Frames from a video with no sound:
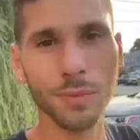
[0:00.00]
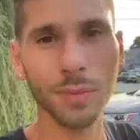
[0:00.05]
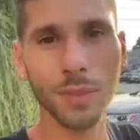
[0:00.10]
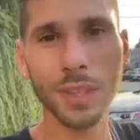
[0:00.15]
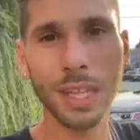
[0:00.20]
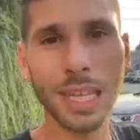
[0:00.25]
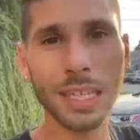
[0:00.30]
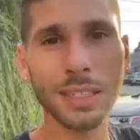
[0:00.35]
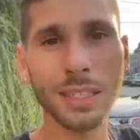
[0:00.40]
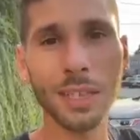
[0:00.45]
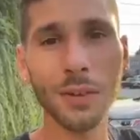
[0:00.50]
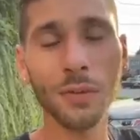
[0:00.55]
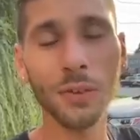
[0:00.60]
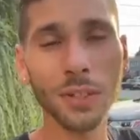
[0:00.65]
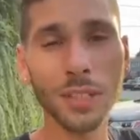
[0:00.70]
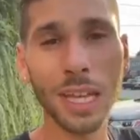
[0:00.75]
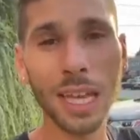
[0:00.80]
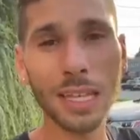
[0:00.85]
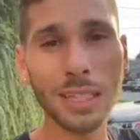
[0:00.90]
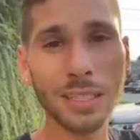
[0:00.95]
That's it for
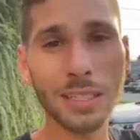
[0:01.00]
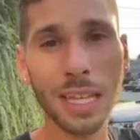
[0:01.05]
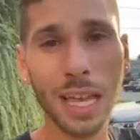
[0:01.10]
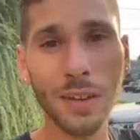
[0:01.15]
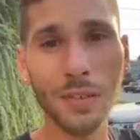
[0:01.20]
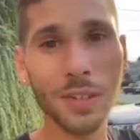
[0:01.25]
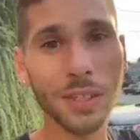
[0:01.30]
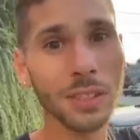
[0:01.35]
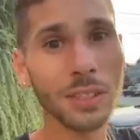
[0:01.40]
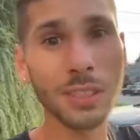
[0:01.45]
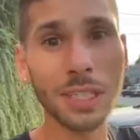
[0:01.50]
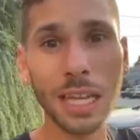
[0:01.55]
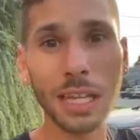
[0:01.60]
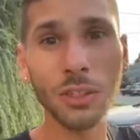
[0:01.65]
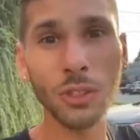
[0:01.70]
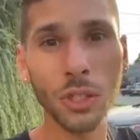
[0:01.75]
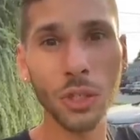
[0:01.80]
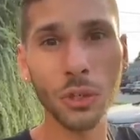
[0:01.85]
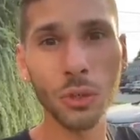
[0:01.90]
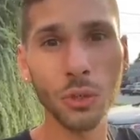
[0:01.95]
day 7. Stay
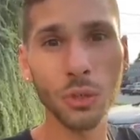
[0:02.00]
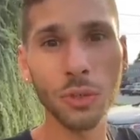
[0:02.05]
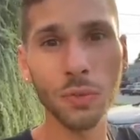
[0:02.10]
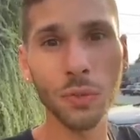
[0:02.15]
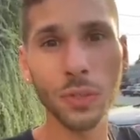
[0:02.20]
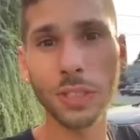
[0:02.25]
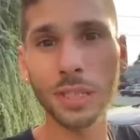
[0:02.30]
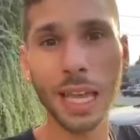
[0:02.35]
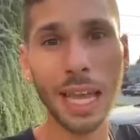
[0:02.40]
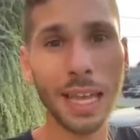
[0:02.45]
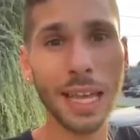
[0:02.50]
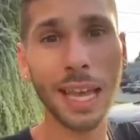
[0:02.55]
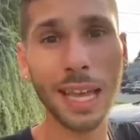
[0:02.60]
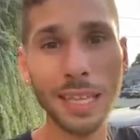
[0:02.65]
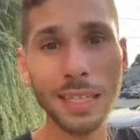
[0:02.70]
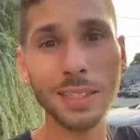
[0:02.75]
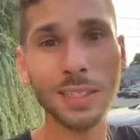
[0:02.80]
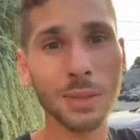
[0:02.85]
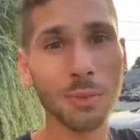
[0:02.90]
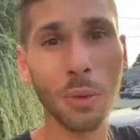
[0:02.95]
tuned for day
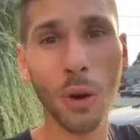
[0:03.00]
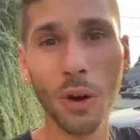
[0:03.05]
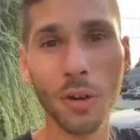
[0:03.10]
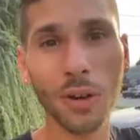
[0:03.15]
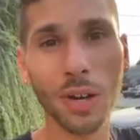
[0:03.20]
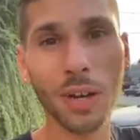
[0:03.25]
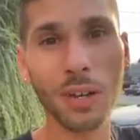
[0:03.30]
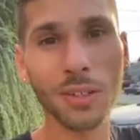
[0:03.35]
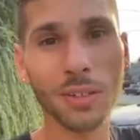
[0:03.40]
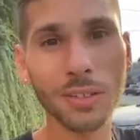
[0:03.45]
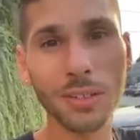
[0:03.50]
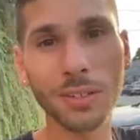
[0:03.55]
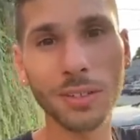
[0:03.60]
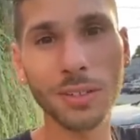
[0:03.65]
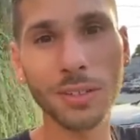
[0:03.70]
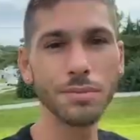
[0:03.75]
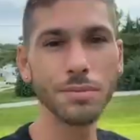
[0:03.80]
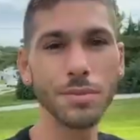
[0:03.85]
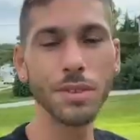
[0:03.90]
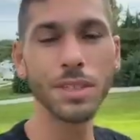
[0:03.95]
8 tomorrow.
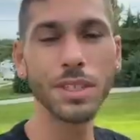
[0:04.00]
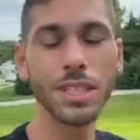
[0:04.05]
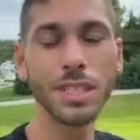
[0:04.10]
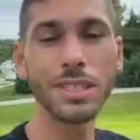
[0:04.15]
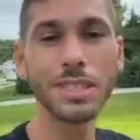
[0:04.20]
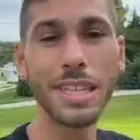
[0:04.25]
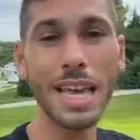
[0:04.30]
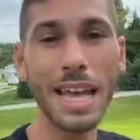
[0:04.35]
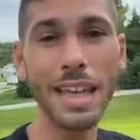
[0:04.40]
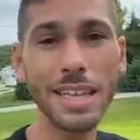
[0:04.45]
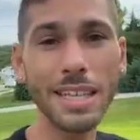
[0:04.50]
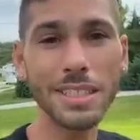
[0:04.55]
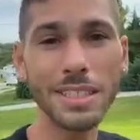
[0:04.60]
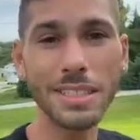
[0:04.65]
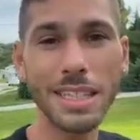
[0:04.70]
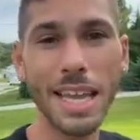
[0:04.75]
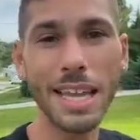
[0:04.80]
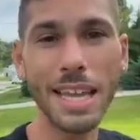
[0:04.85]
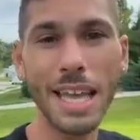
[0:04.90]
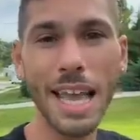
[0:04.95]
Today is
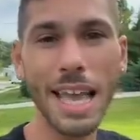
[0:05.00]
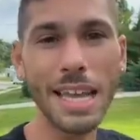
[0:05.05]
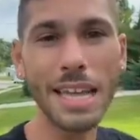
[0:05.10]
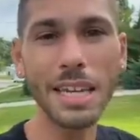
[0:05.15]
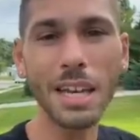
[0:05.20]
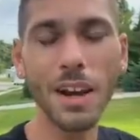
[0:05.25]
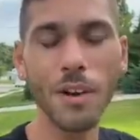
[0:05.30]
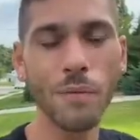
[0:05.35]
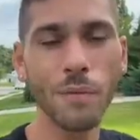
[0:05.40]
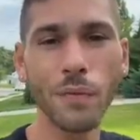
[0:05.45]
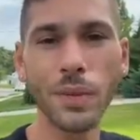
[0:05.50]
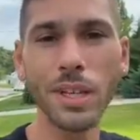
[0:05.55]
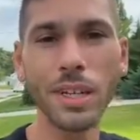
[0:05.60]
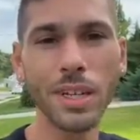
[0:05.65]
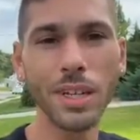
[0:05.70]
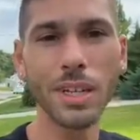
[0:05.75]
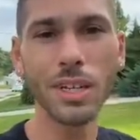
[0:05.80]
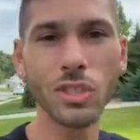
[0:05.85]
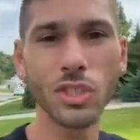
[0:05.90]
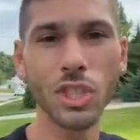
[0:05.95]
day 8 of
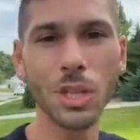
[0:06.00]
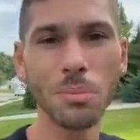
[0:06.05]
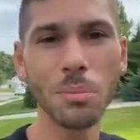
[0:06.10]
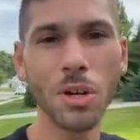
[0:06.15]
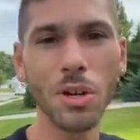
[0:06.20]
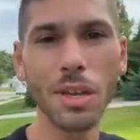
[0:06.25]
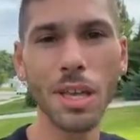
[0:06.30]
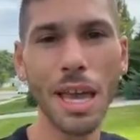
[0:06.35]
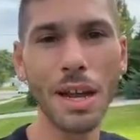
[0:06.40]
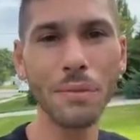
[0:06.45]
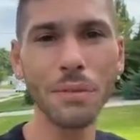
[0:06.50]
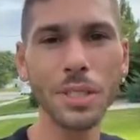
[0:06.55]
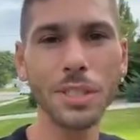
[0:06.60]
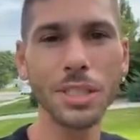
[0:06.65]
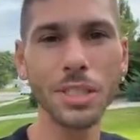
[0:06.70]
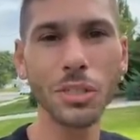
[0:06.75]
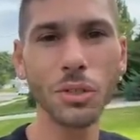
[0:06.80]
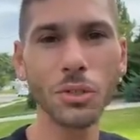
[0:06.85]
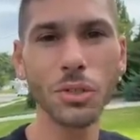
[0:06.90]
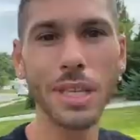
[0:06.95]
feeding a chipmunk every
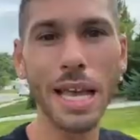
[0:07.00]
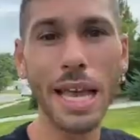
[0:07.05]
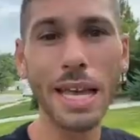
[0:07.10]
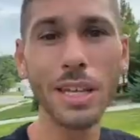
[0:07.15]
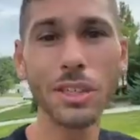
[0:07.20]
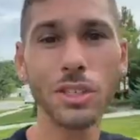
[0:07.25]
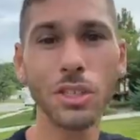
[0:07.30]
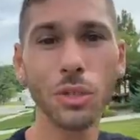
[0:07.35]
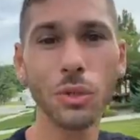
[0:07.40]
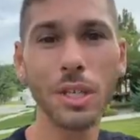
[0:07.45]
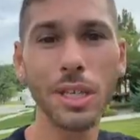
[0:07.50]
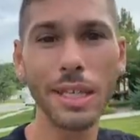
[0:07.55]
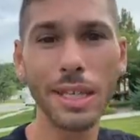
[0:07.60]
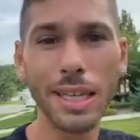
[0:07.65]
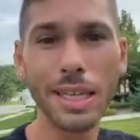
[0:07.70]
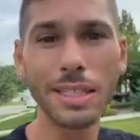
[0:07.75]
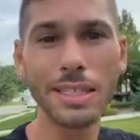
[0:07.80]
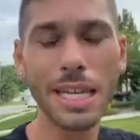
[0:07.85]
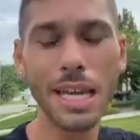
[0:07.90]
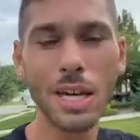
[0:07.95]
single day until he
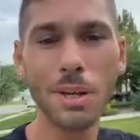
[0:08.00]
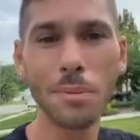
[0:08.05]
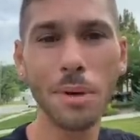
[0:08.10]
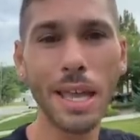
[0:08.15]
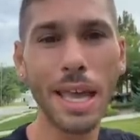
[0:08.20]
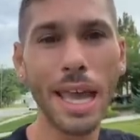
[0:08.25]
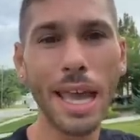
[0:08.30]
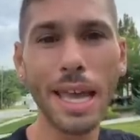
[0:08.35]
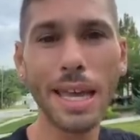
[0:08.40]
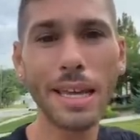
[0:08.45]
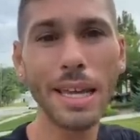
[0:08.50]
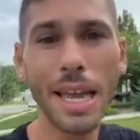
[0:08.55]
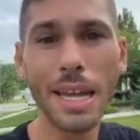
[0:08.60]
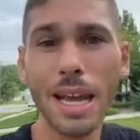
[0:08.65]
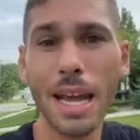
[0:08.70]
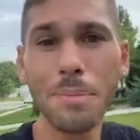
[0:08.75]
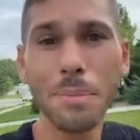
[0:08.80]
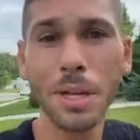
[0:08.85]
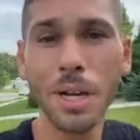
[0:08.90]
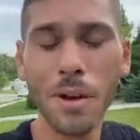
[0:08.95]
eats out of my hand and
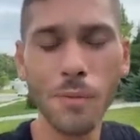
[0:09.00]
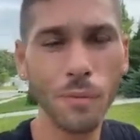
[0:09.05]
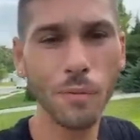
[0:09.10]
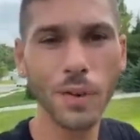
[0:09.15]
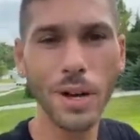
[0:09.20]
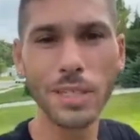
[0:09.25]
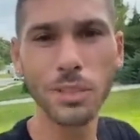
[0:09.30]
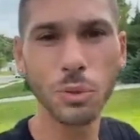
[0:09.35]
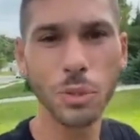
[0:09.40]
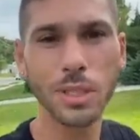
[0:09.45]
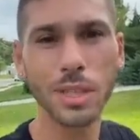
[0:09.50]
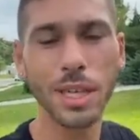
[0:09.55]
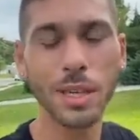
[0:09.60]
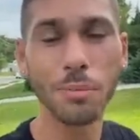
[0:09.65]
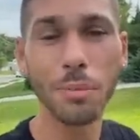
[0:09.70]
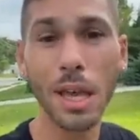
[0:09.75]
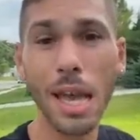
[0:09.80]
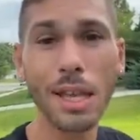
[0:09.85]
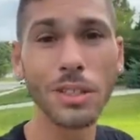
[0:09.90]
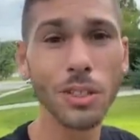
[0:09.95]
I become friends with
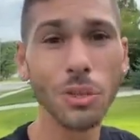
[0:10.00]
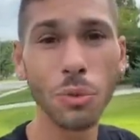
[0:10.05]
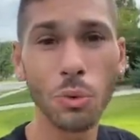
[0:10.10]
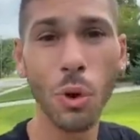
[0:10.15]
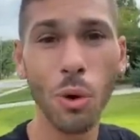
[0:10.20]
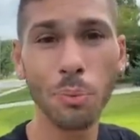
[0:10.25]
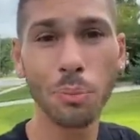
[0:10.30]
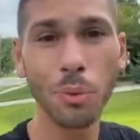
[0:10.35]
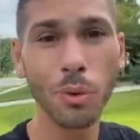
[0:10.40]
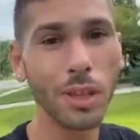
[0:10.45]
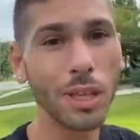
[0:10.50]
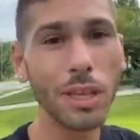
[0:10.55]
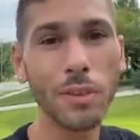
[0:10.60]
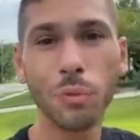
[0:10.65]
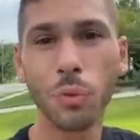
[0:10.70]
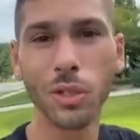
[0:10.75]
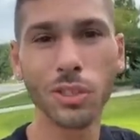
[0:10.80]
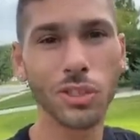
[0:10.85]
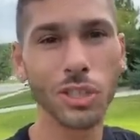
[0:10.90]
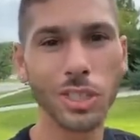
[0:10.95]
him. And you won't
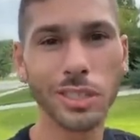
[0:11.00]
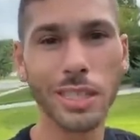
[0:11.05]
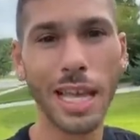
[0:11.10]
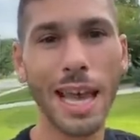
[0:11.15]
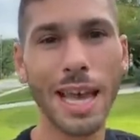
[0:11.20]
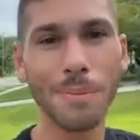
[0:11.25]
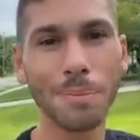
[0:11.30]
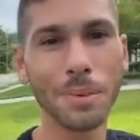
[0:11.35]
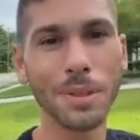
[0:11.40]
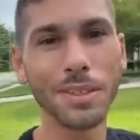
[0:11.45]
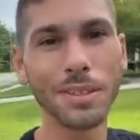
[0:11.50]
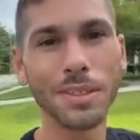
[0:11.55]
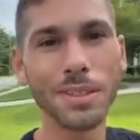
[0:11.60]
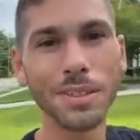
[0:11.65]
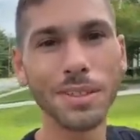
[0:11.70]
believe what just happened.